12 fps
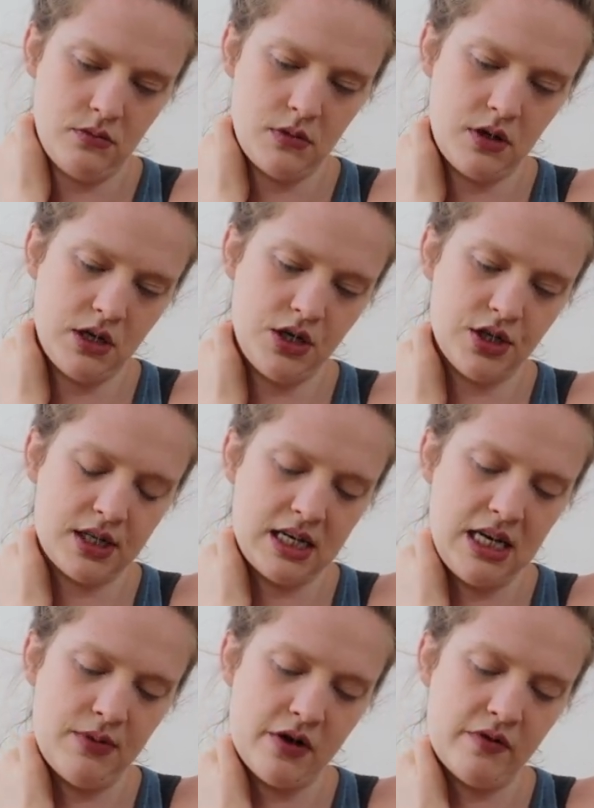And then just
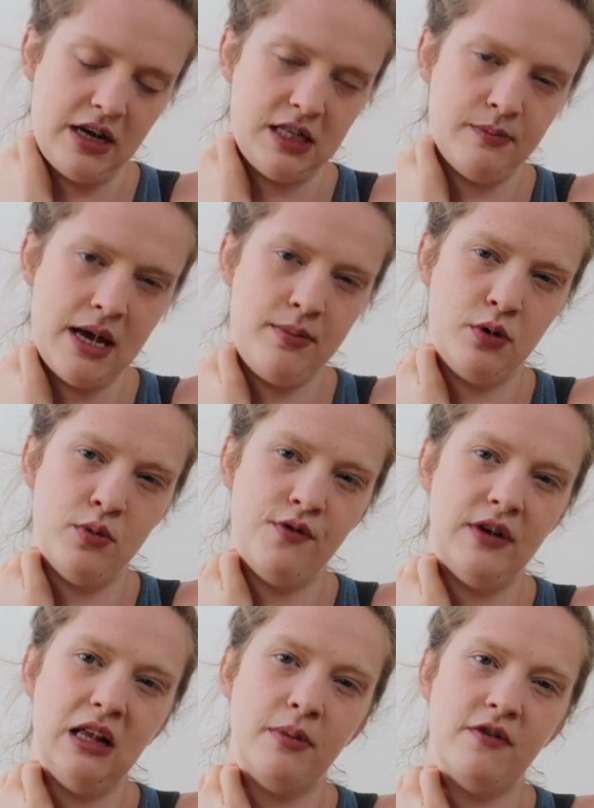keep that release. Maybe you move
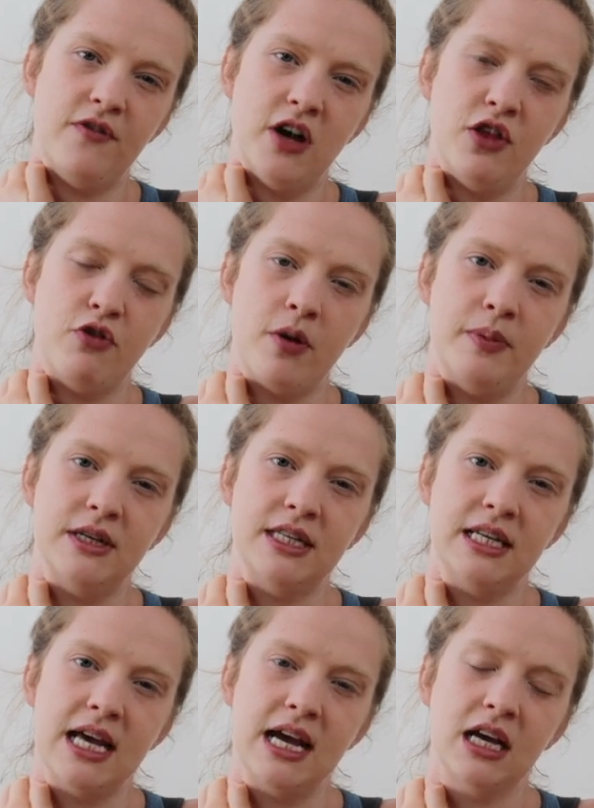a little bit further up into
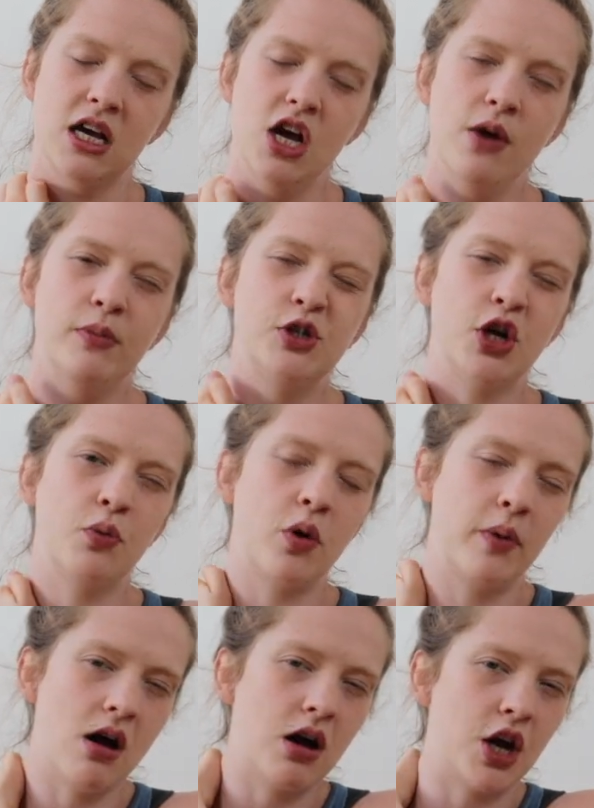the neck, but don't worry,
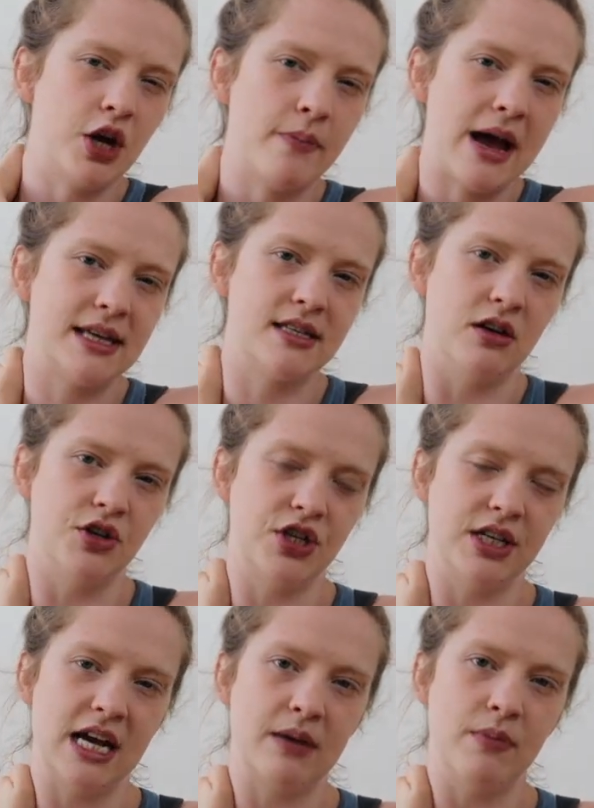we are going to massage the
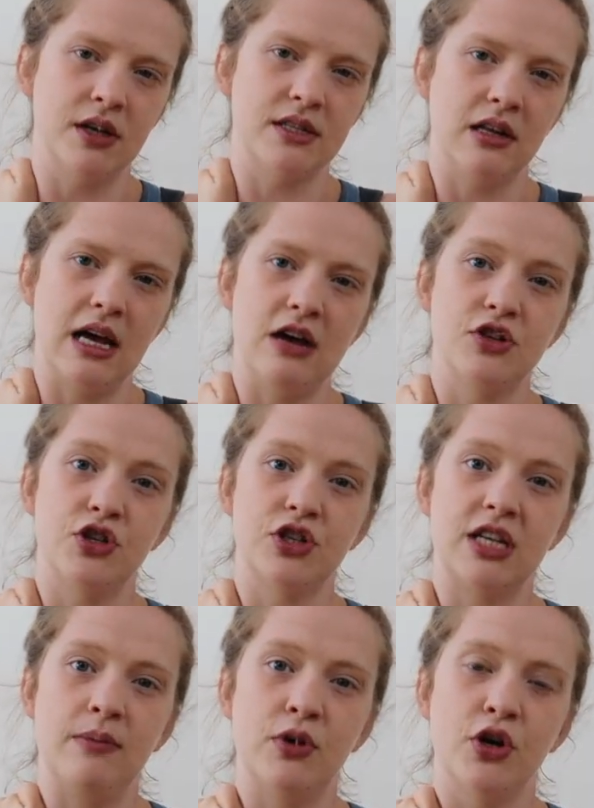neck muscle out, so just
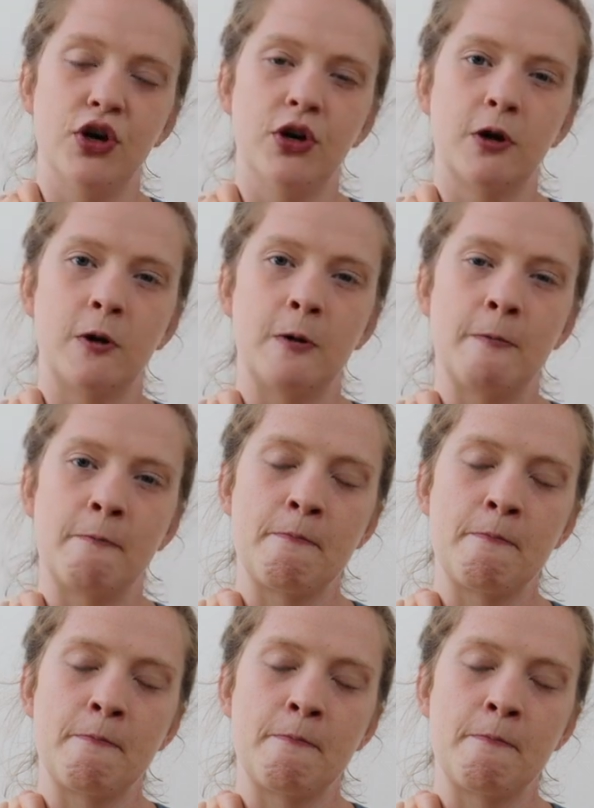keep the hook.